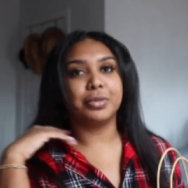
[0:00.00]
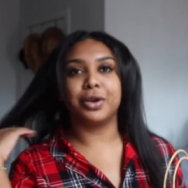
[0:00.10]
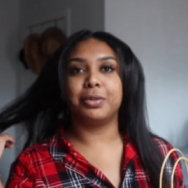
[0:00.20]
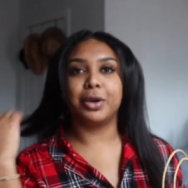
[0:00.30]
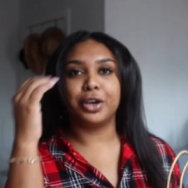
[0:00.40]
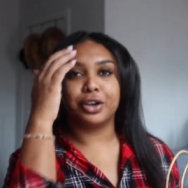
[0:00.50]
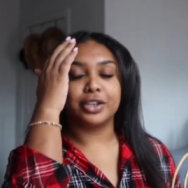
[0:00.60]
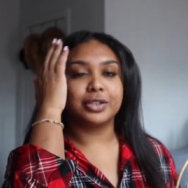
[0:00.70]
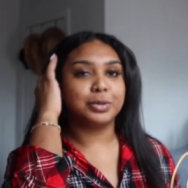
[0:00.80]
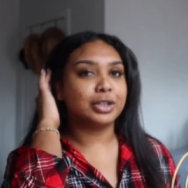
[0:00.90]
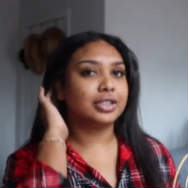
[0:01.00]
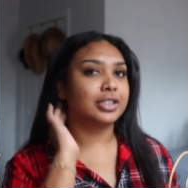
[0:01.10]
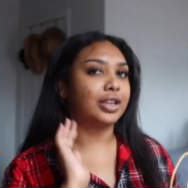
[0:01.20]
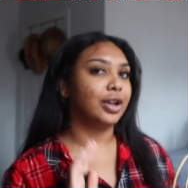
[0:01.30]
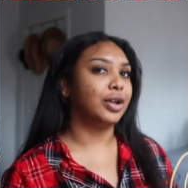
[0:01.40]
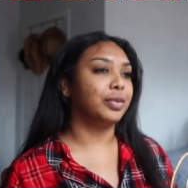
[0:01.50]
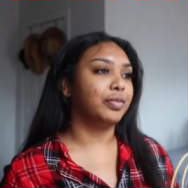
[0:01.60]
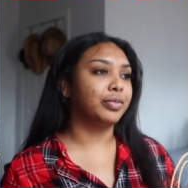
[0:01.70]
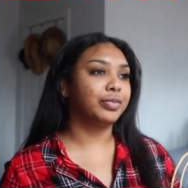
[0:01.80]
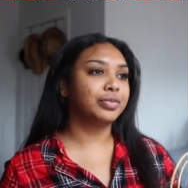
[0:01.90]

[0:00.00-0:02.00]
merry merry christmas um